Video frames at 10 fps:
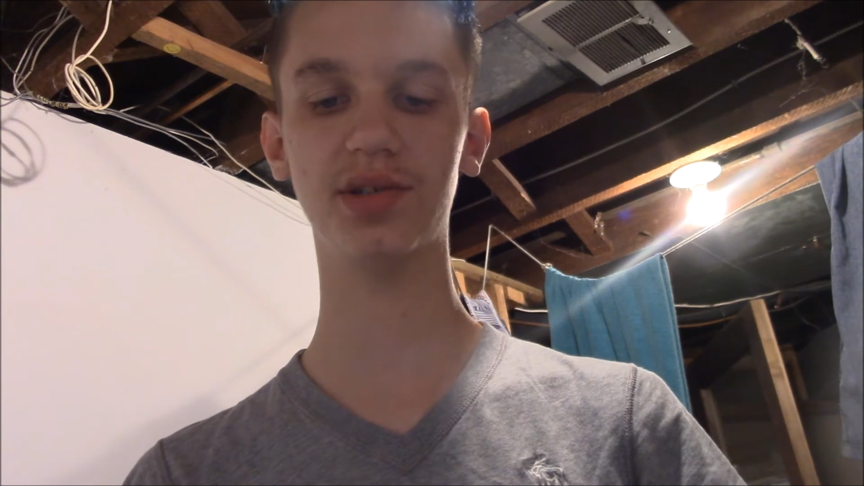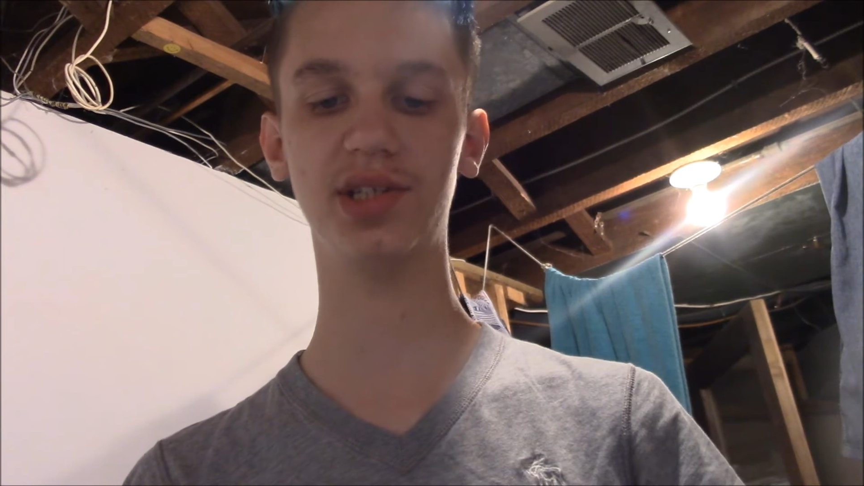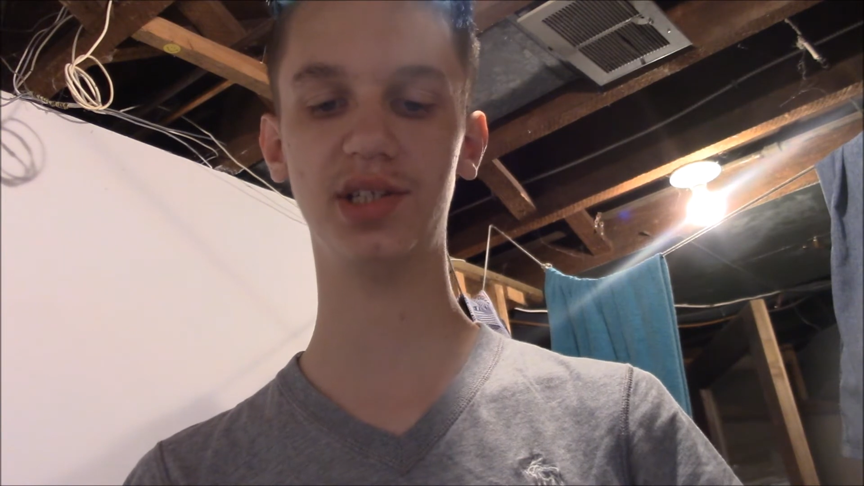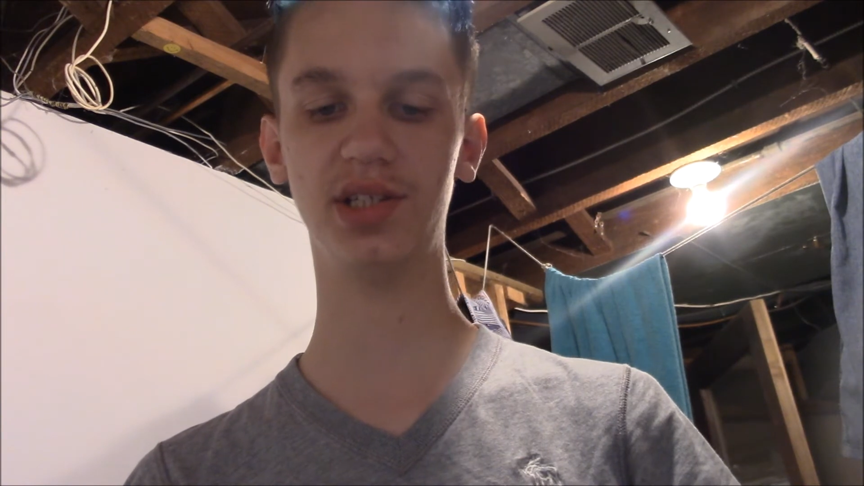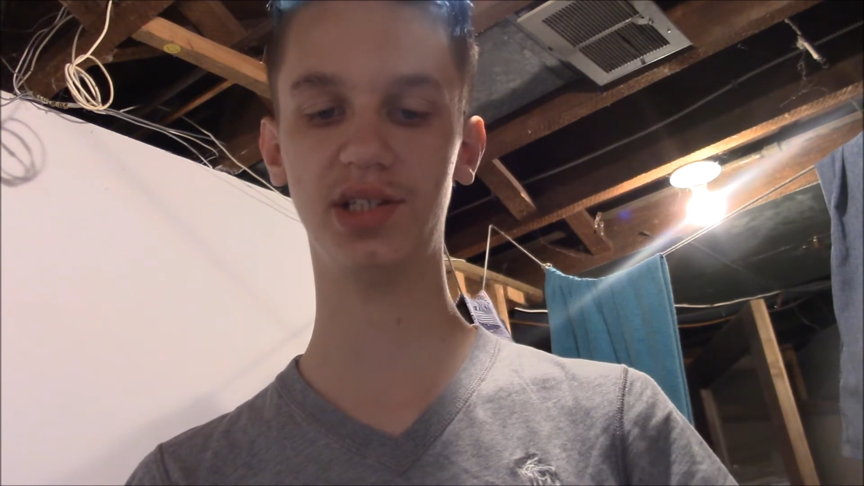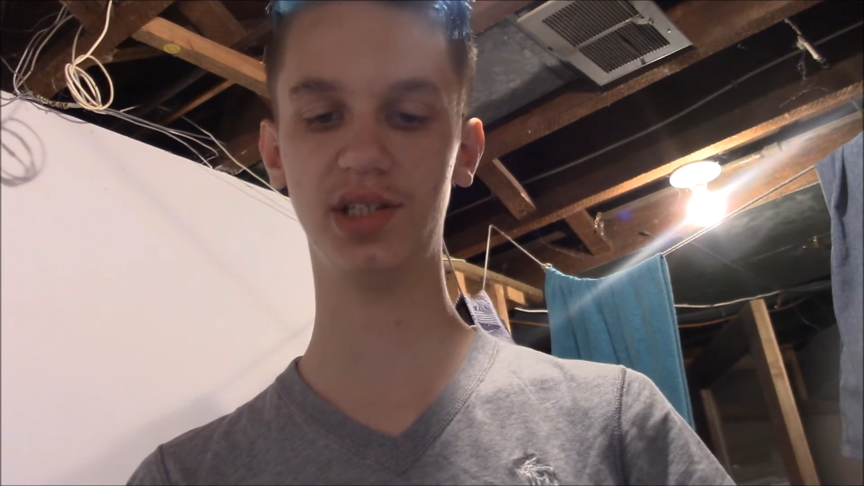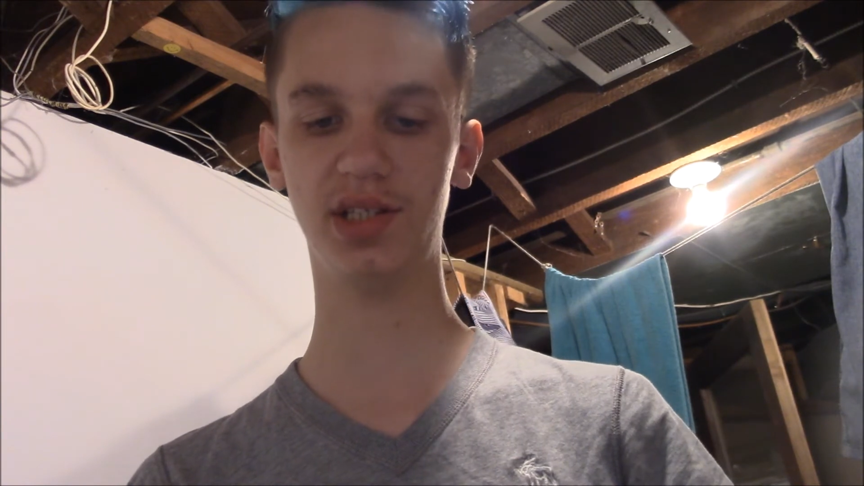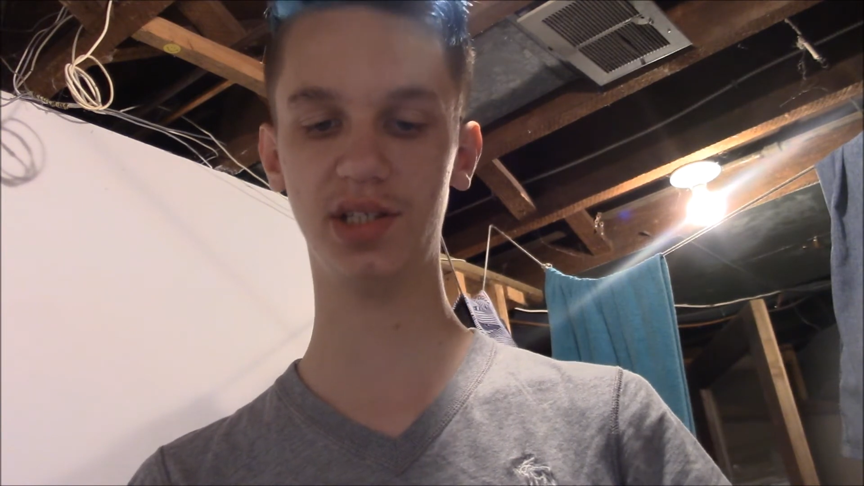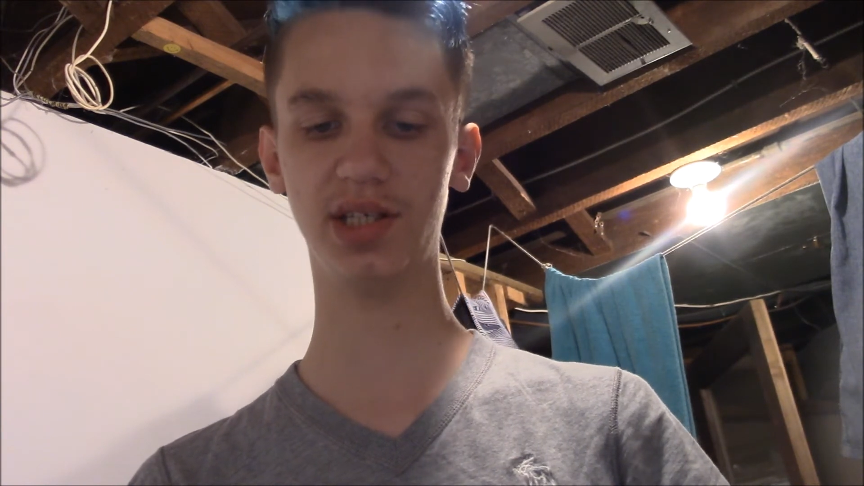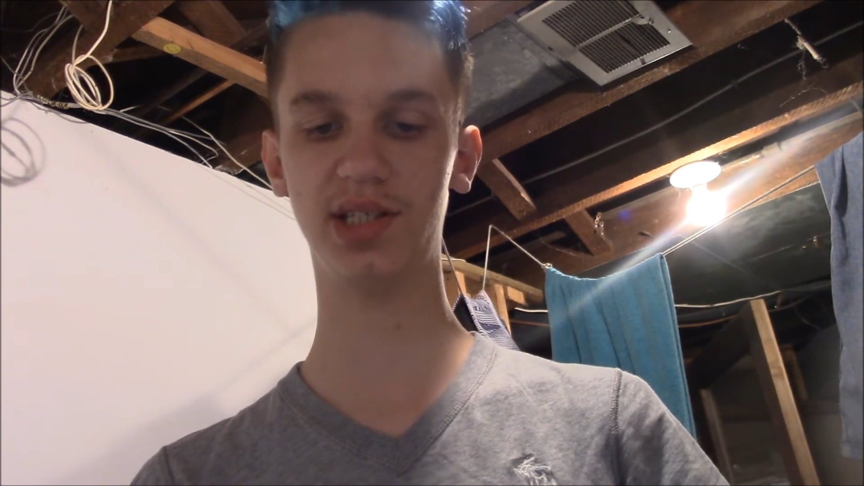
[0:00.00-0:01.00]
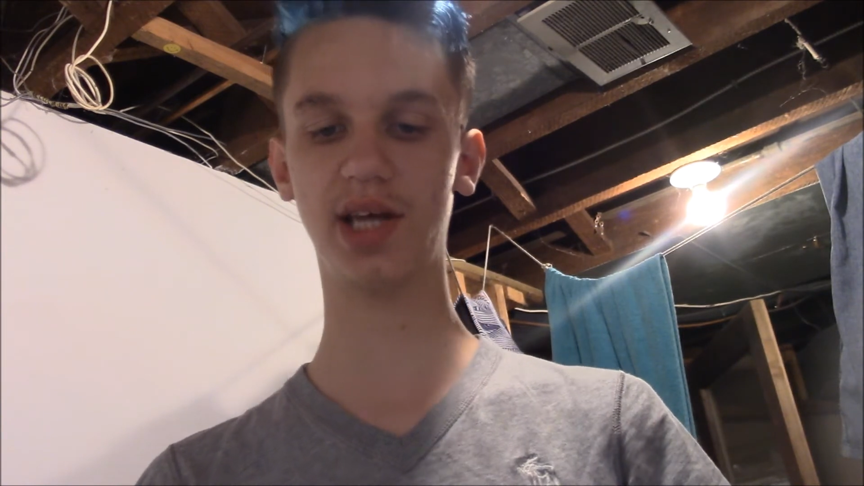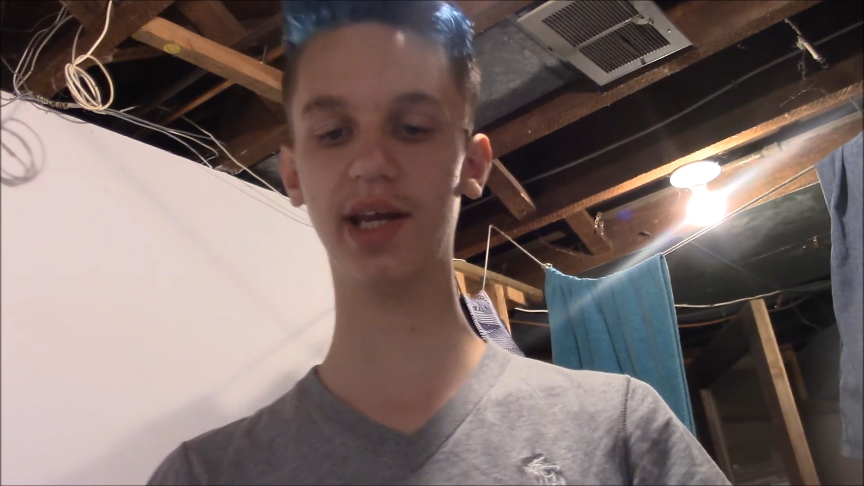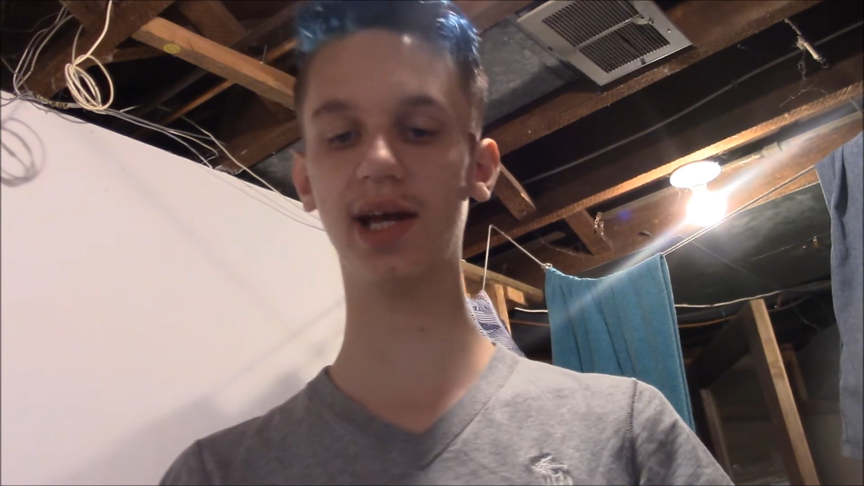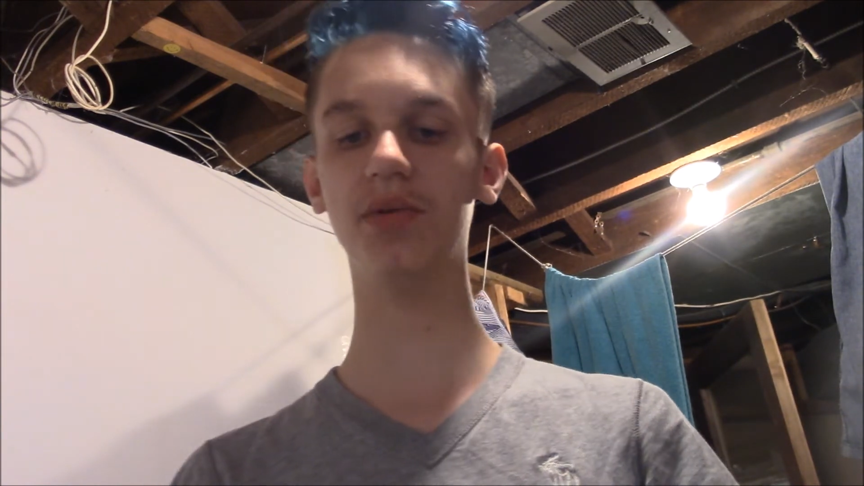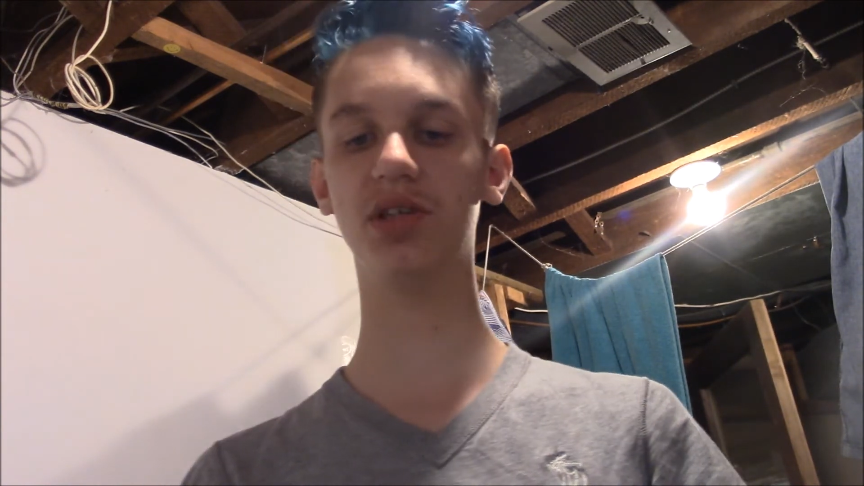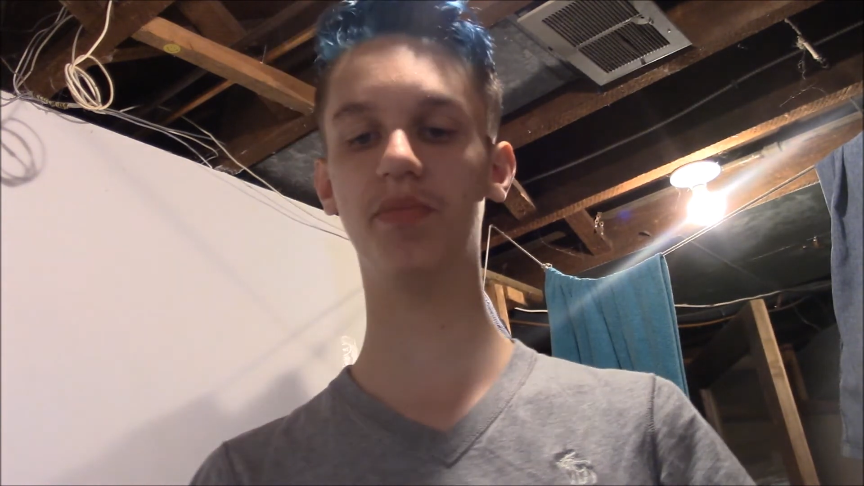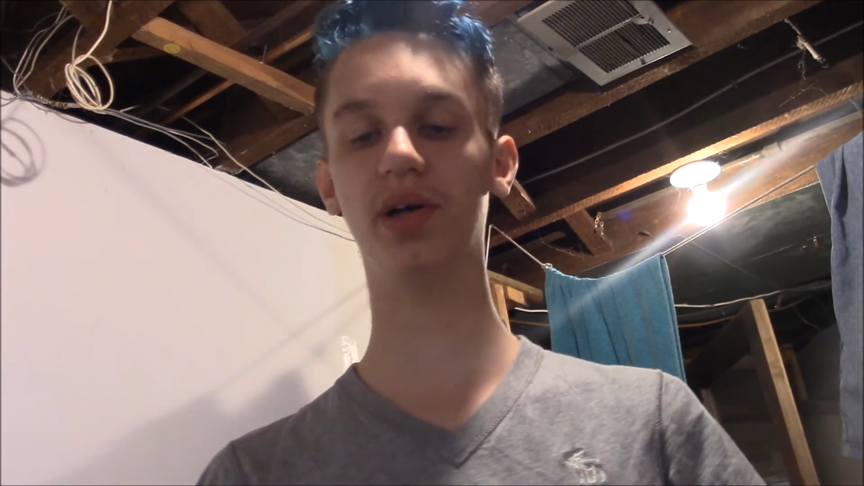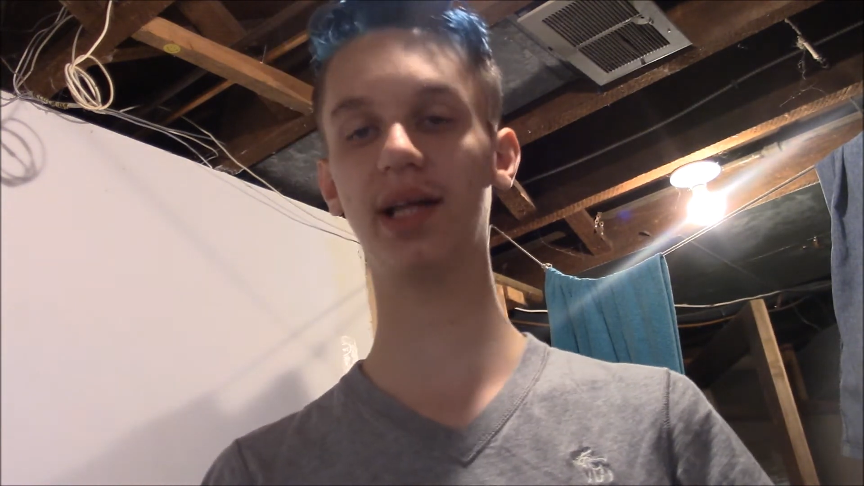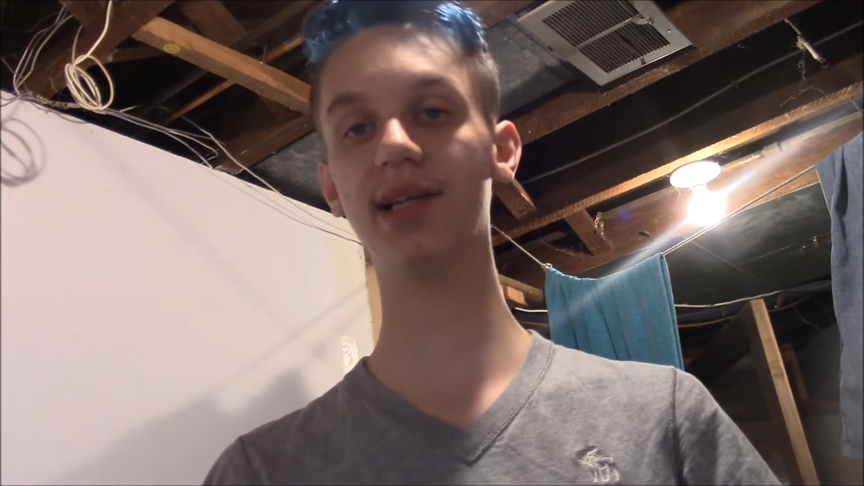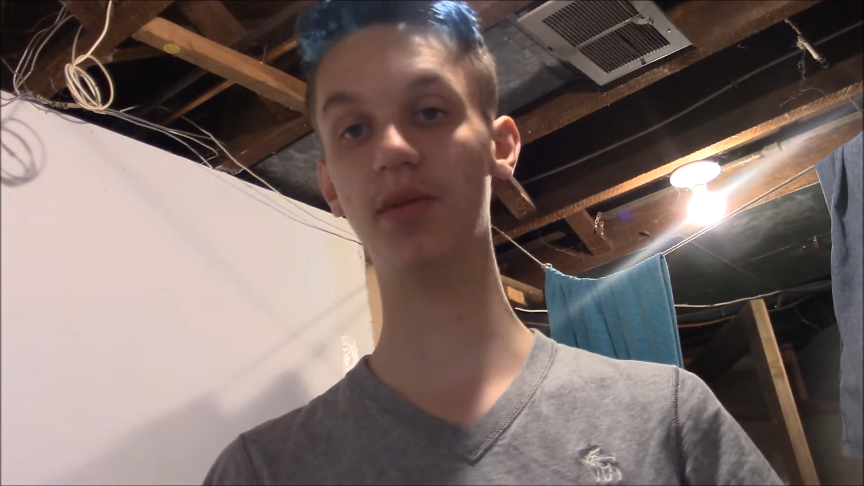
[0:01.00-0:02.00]
setting out to
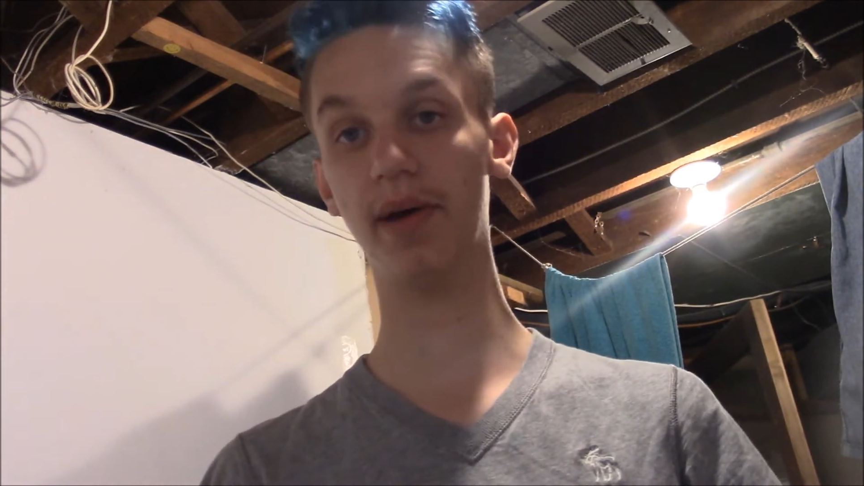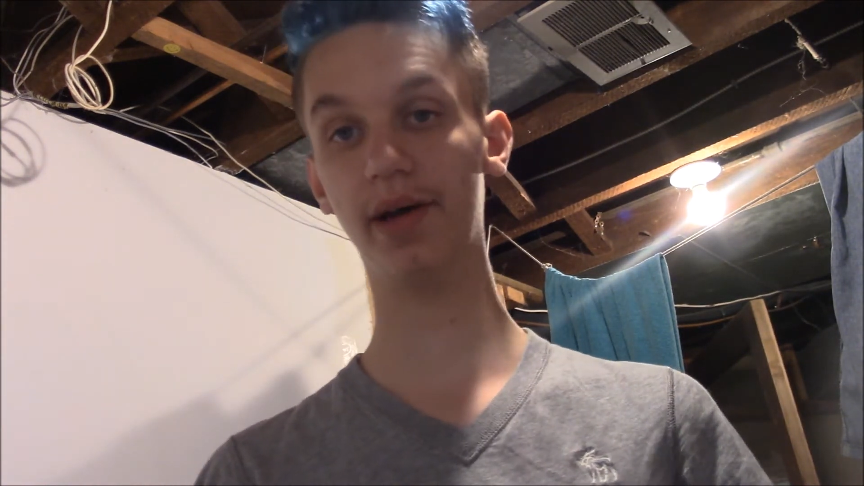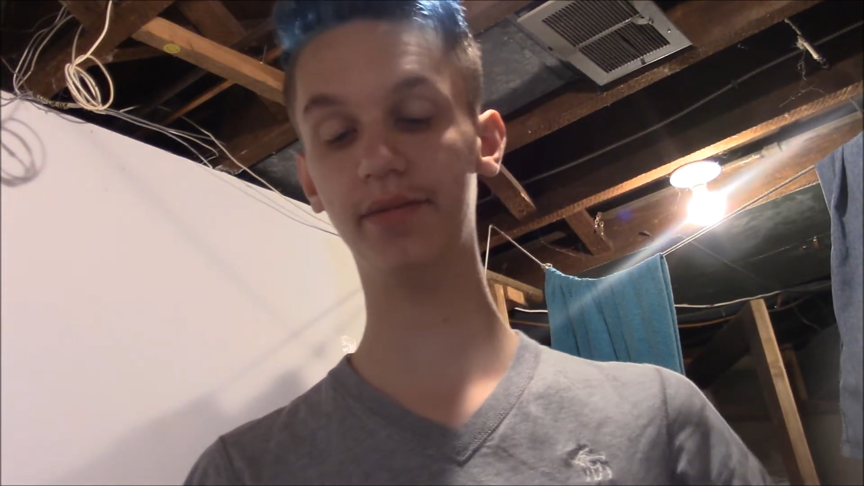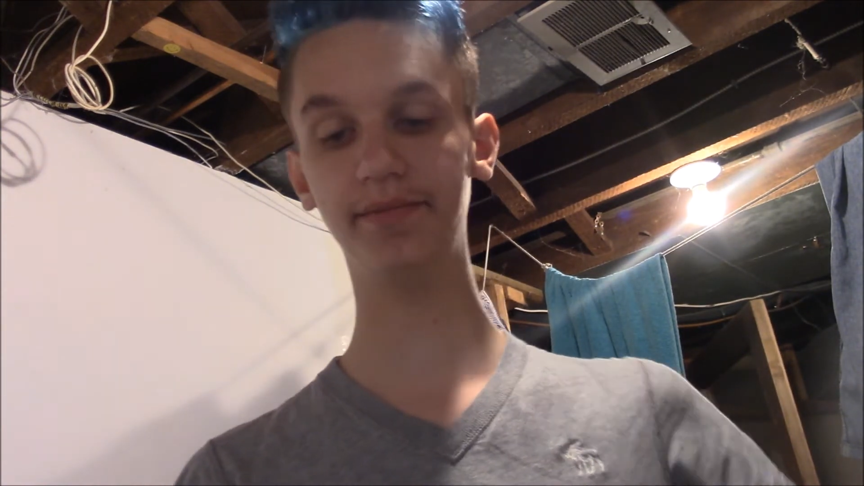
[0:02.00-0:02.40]
put that to bed.